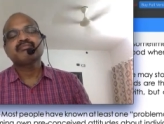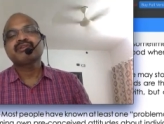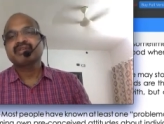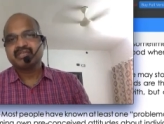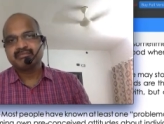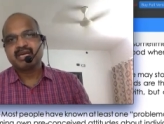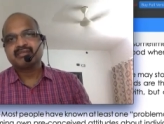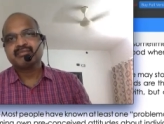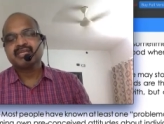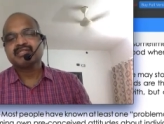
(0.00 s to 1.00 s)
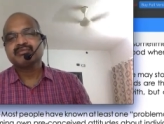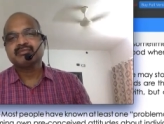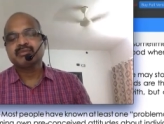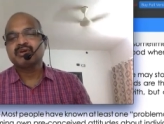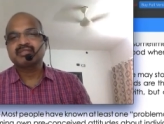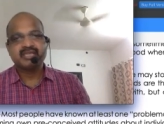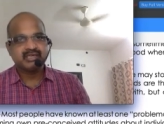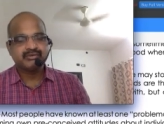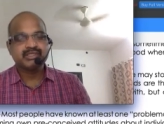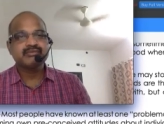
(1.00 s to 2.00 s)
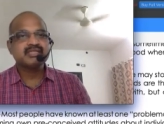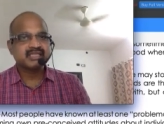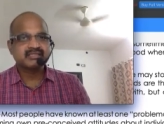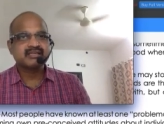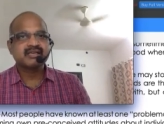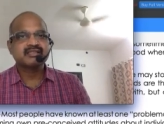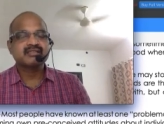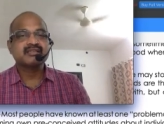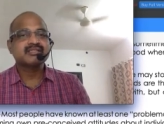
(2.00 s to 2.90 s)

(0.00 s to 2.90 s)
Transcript: between departments among the individuals etc etc